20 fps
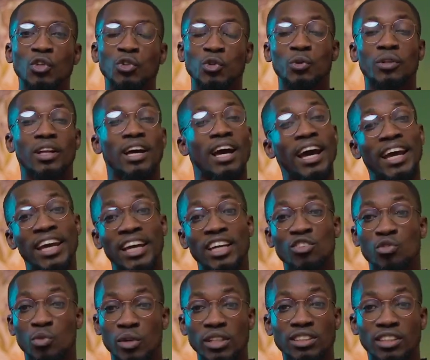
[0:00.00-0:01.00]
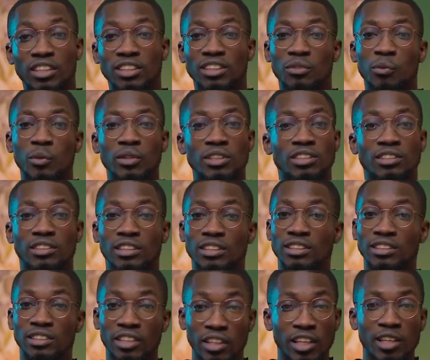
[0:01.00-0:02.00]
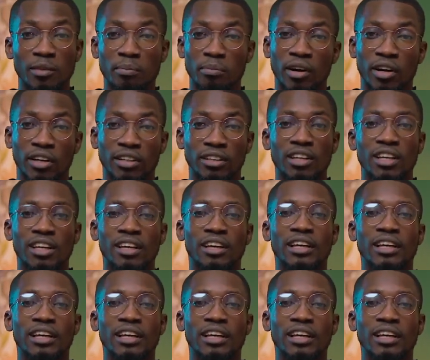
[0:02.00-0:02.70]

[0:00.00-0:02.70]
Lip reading: So the high-end retouching, which is the second part,